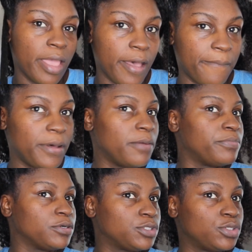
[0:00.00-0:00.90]
A pump
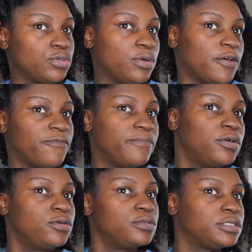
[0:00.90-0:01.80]
or two of
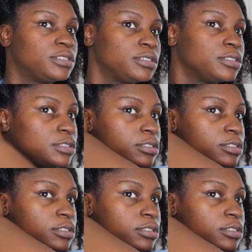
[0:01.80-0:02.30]
mousse